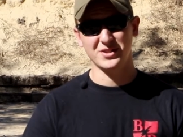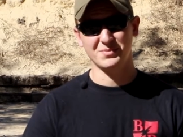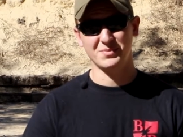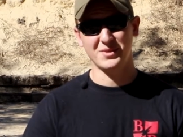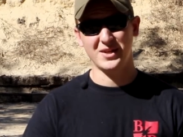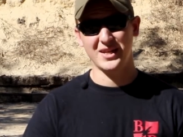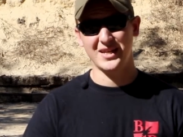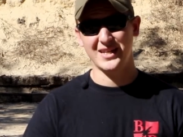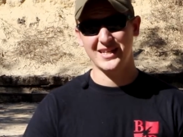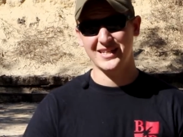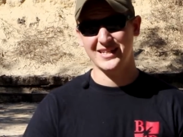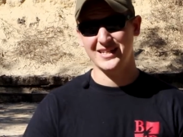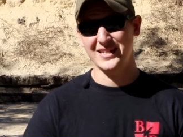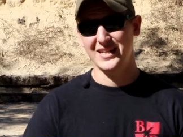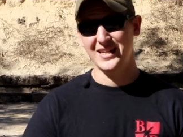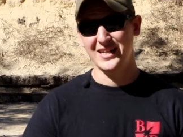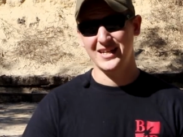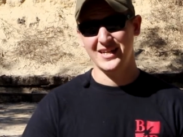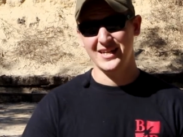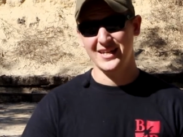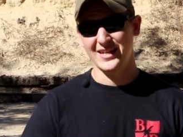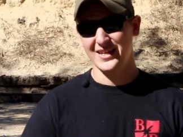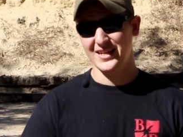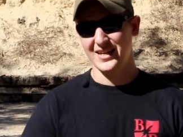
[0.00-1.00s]
I'm getting
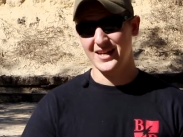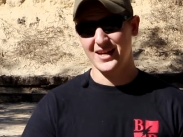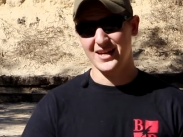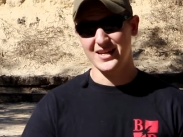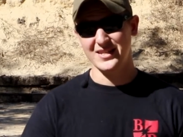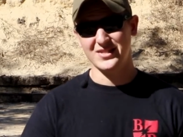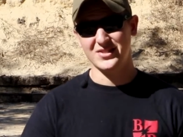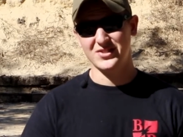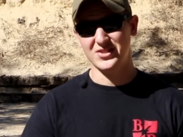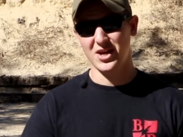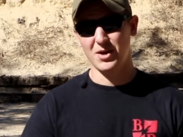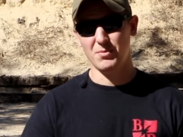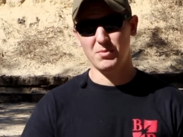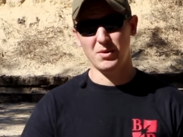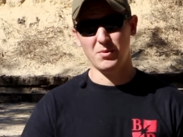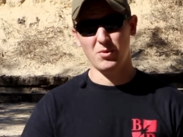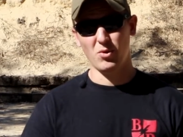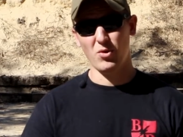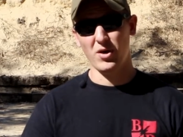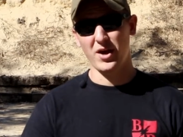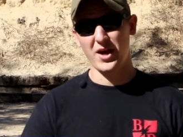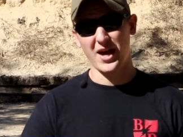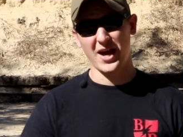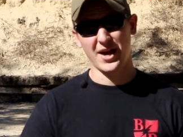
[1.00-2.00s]
sub
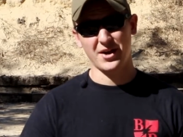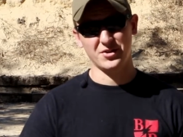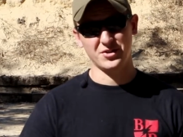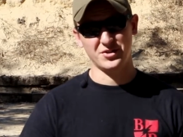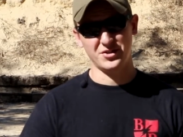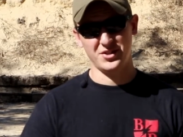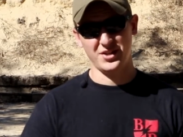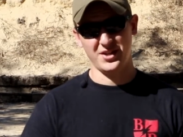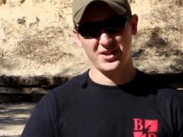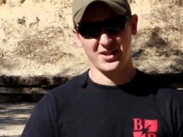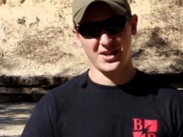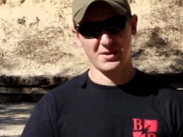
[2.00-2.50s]
MOA accuracy.